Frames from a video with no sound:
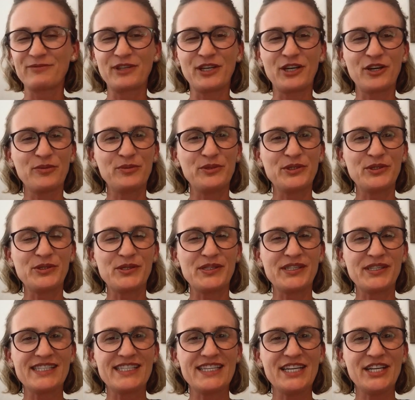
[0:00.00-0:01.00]
We hope to
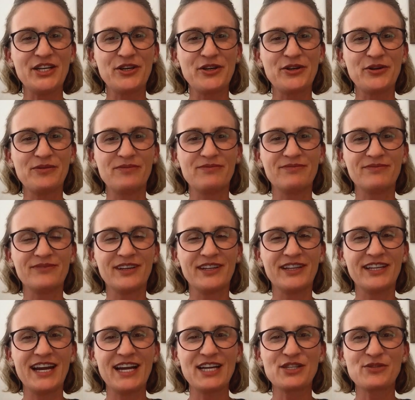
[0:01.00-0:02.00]
see you on
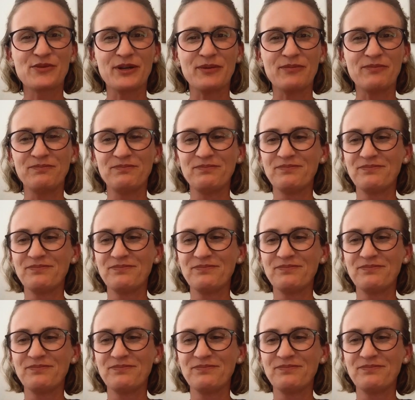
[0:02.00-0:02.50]
the next one.